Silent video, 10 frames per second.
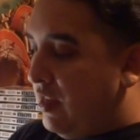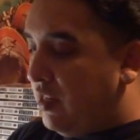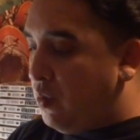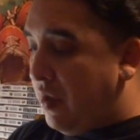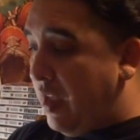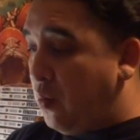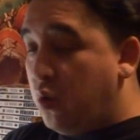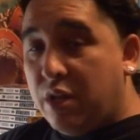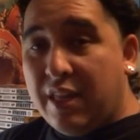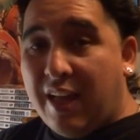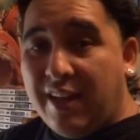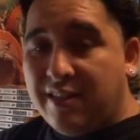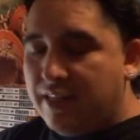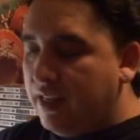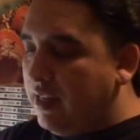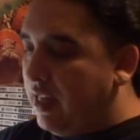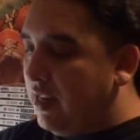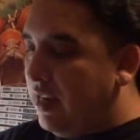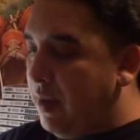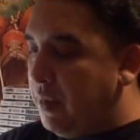This is one that really likes to
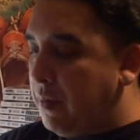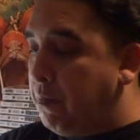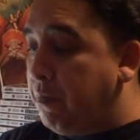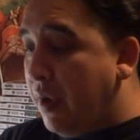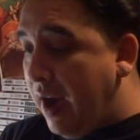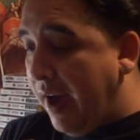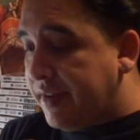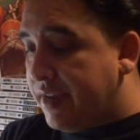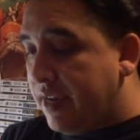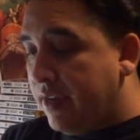get nippy. But